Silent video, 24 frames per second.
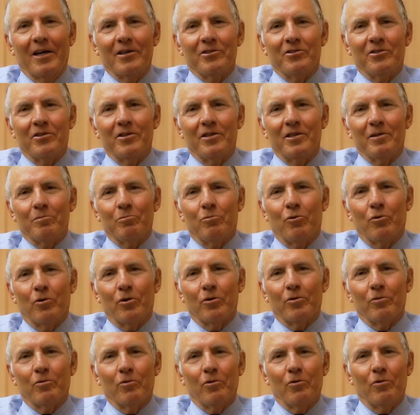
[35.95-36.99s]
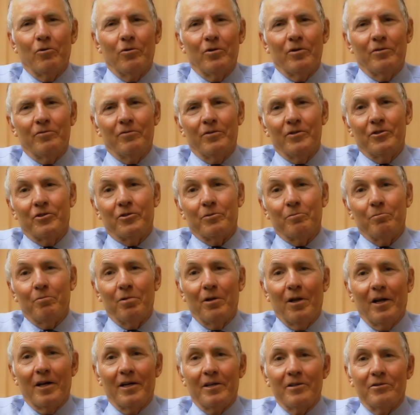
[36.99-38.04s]
as to the important role that vision
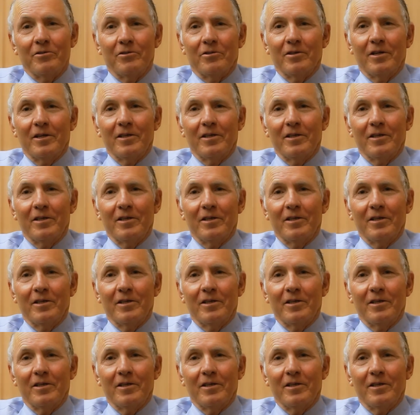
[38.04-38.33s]
plays